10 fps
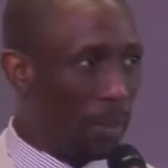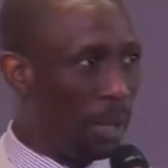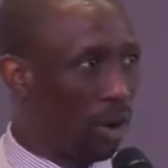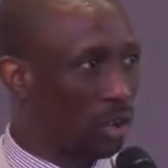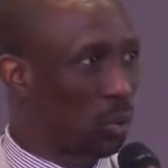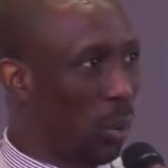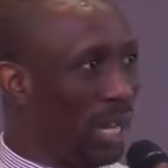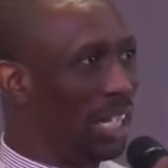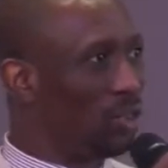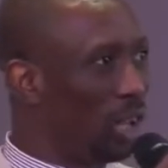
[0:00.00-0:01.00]
Because
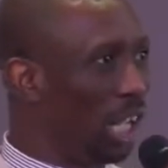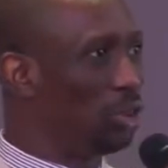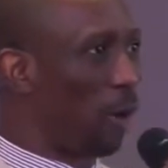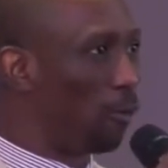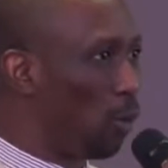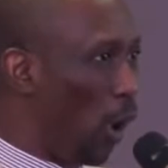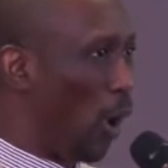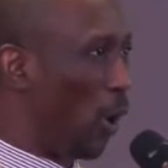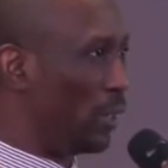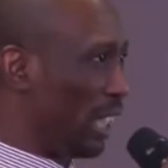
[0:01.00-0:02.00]
when the knowledge of
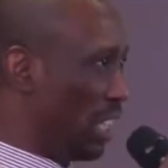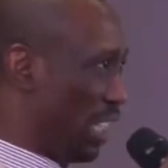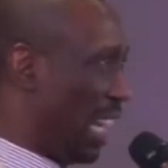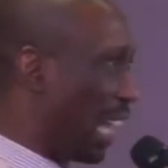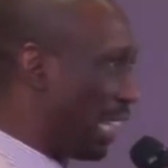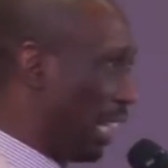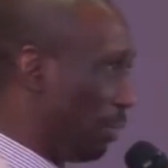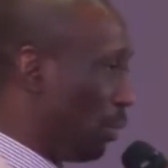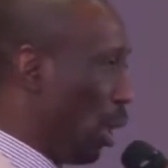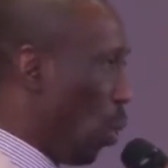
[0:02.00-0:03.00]
God is
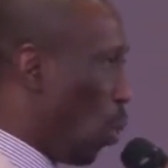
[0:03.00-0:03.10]
lacking,